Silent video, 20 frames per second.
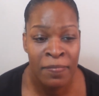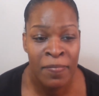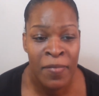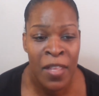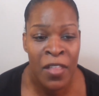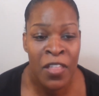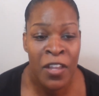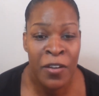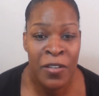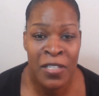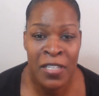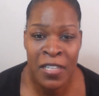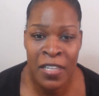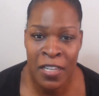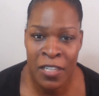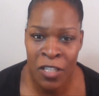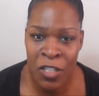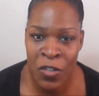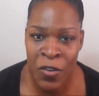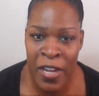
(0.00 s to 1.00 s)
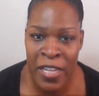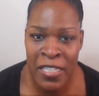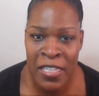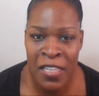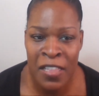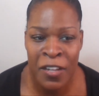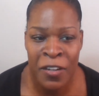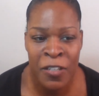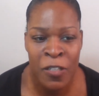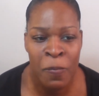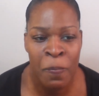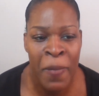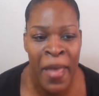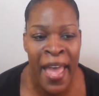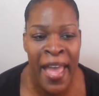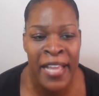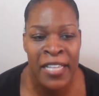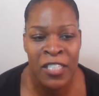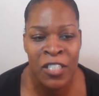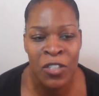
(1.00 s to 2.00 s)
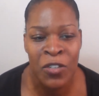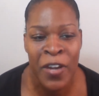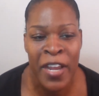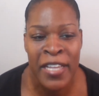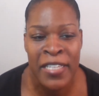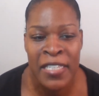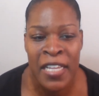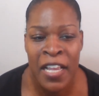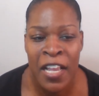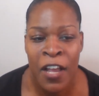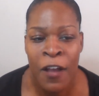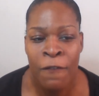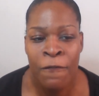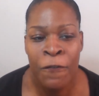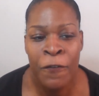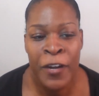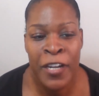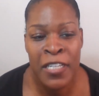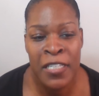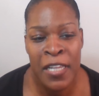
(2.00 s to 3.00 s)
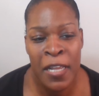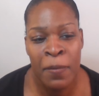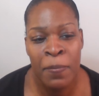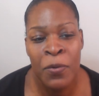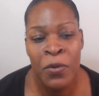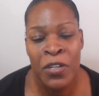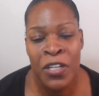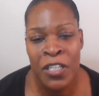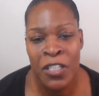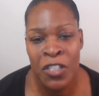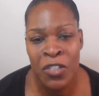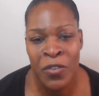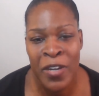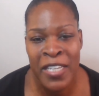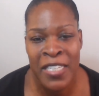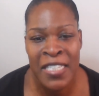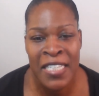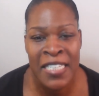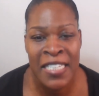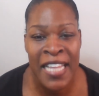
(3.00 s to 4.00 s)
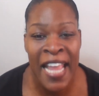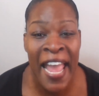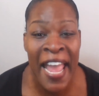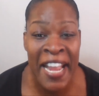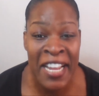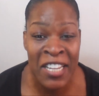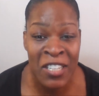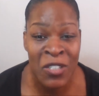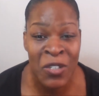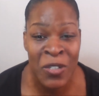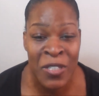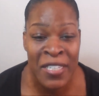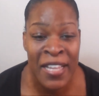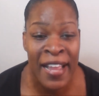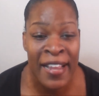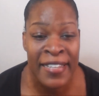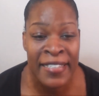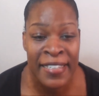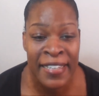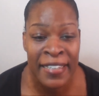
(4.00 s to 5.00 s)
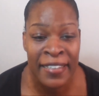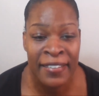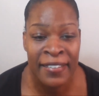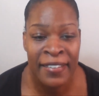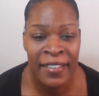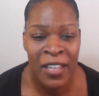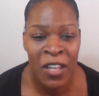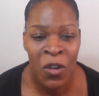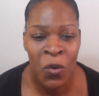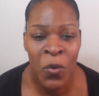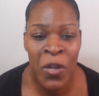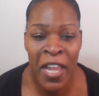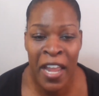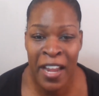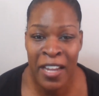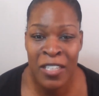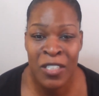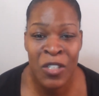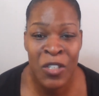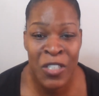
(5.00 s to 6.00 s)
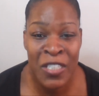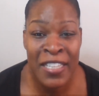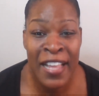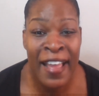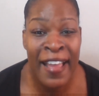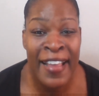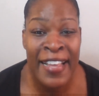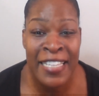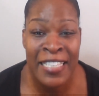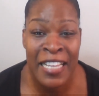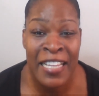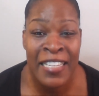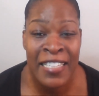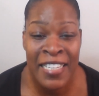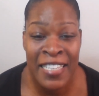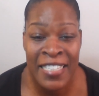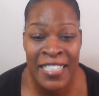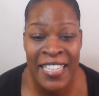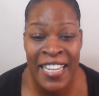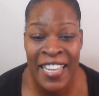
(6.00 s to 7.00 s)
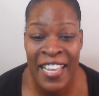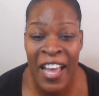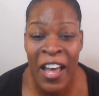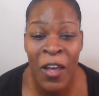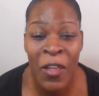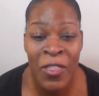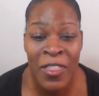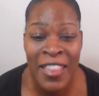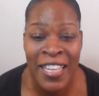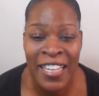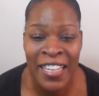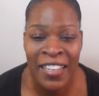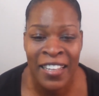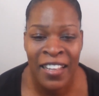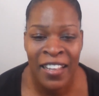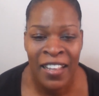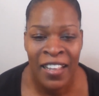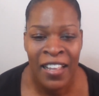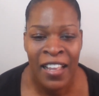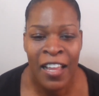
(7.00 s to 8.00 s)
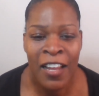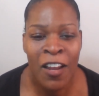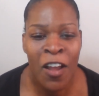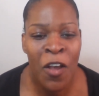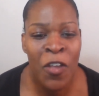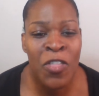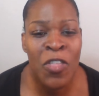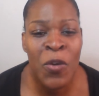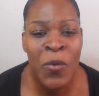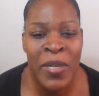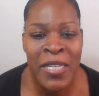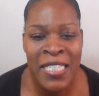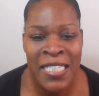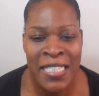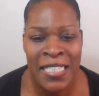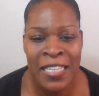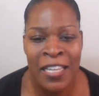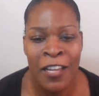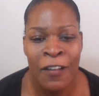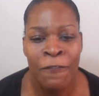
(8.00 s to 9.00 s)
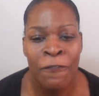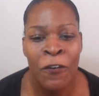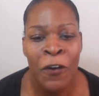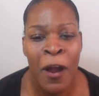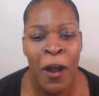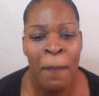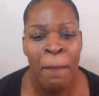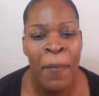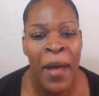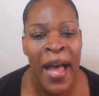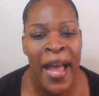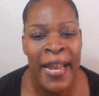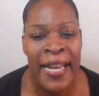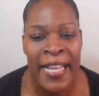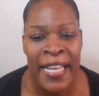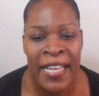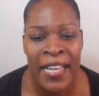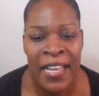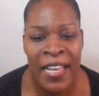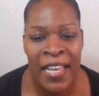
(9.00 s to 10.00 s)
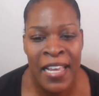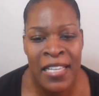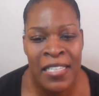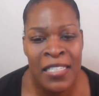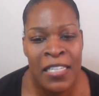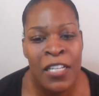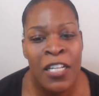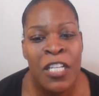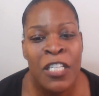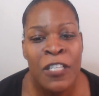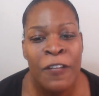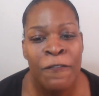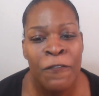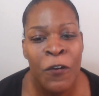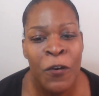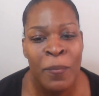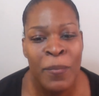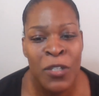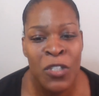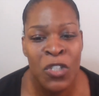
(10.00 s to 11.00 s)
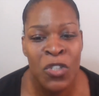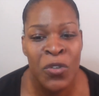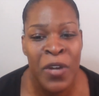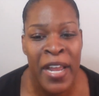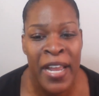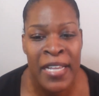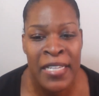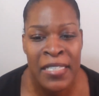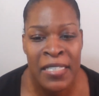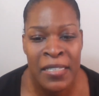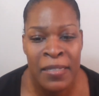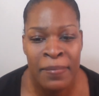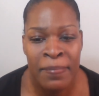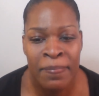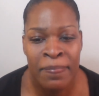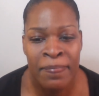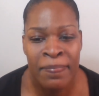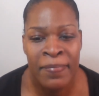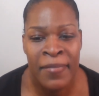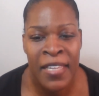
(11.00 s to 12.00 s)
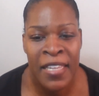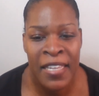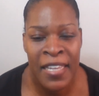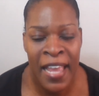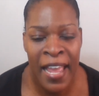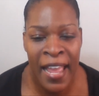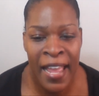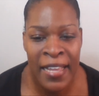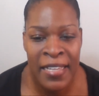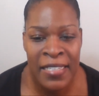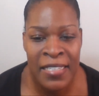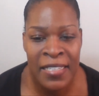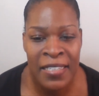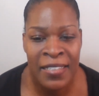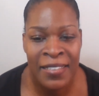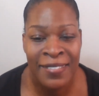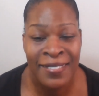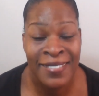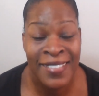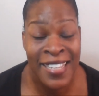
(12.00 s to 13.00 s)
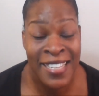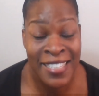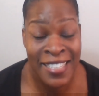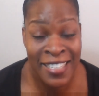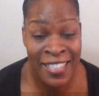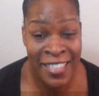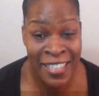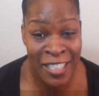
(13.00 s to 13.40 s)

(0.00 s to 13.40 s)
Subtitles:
There's good stress and there's bad stress. For example, good stress is exercising. We exercise to stay healthy, and although it is good for our body, it still is a form of stress. Yet, it's good